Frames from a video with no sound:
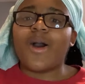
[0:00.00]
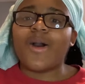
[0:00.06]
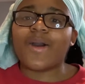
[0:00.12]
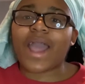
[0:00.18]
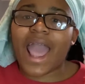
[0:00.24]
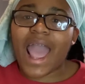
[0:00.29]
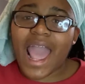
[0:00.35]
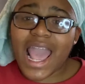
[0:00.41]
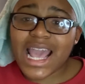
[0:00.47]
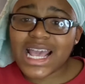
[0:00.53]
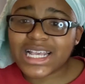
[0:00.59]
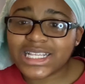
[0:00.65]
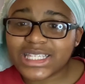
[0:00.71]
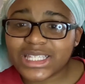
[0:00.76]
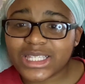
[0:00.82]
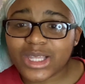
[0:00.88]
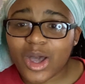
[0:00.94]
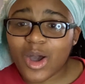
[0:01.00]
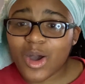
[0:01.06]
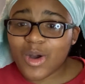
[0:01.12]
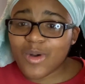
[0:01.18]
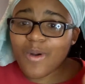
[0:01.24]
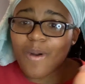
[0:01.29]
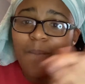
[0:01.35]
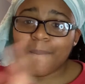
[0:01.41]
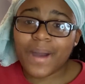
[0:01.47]
Okay,
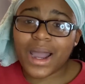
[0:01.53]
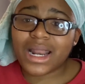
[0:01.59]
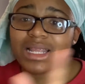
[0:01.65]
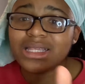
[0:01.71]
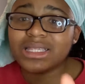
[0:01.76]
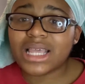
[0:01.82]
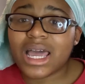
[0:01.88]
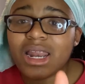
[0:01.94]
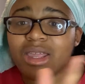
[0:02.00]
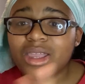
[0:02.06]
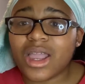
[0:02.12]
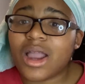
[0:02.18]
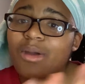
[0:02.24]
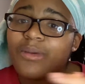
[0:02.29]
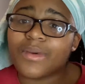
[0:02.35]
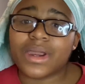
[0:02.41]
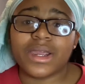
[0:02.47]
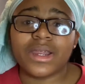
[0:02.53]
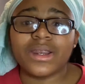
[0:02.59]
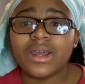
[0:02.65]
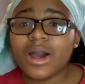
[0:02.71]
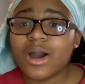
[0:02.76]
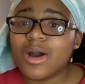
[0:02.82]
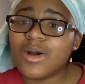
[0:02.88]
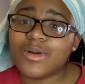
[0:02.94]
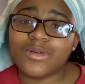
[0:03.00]
so by the title, y'all already
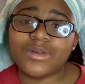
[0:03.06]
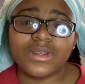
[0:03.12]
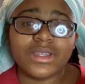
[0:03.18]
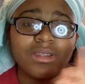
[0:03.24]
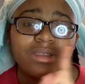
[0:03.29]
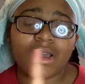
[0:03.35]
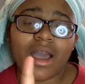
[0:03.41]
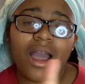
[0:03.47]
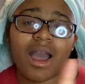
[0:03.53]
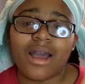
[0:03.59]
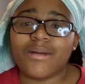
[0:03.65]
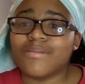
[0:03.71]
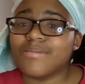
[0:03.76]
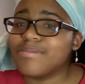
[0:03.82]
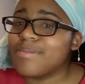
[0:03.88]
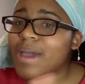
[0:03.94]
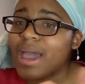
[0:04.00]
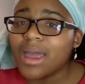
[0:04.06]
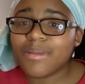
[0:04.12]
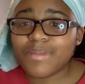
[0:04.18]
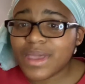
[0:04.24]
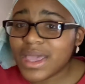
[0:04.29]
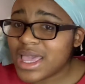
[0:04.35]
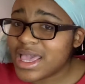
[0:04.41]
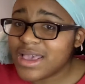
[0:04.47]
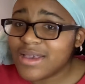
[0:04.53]
know, pet
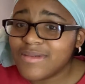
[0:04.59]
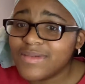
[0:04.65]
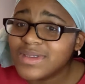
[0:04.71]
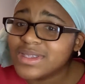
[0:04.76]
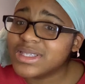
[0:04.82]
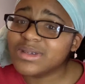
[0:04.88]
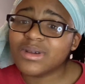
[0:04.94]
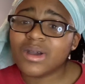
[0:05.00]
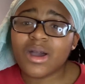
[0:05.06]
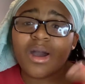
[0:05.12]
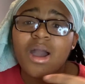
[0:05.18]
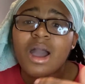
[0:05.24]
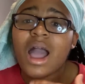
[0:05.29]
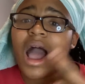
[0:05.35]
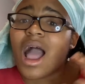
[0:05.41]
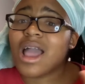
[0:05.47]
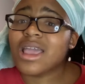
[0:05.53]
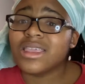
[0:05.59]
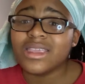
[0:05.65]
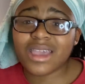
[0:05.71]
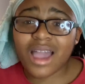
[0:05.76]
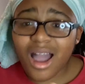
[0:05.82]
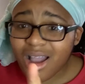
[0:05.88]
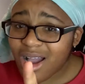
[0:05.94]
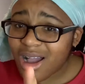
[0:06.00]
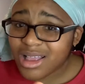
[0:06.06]
peeves.
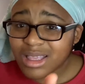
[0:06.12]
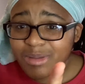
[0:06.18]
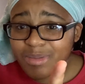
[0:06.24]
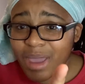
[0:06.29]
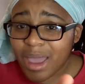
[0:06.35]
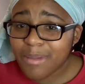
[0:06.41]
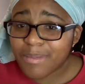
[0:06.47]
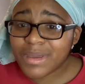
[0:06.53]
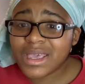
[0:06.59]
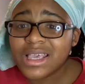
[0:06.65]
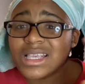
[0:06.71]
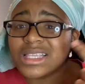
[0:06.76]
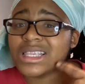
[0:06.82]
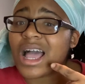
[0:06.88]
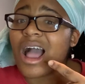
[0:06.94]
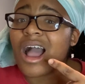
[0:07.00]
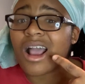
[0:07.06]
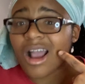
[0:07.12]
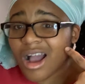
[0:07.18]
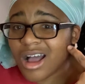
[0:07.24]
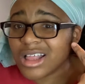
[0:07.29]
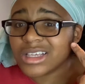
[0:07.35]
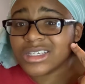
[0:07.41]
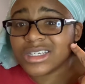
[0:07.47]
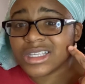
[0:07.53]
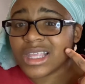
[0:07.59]
Y'all call it pet peeves, I call
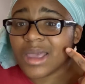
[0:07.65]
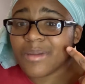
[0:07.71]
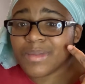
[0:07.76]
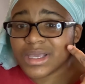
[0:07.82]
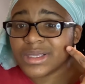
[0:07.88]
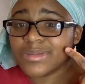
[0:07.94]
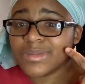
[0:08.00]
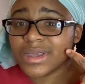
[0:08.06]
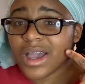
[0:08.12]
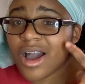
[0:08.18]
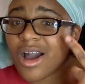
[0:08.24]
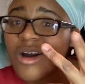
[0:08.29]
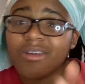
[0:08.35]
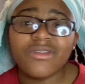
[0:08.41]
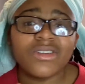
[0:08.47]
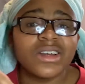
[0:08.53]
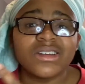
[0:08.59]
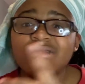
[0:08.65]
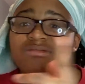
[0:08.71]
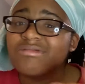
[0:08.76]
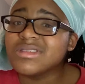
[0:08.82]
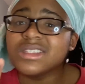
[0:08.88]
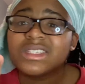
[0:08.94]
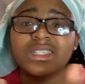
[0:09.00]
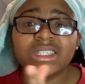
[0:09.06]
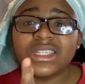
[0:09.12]
it shit that pisses me off.
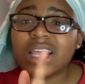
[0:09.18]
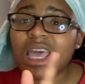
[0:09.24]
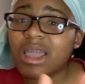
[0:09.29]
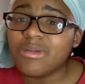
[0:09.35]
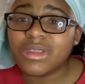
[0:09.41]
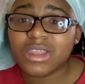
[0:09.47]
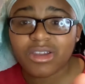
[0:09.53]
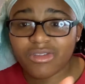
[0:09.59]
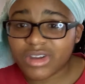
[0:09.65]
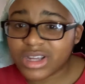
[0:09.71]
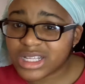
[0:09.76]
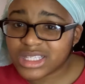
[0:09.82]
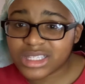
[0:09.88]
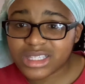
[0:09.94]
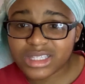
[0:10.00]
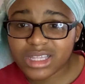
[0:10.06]
Same difference.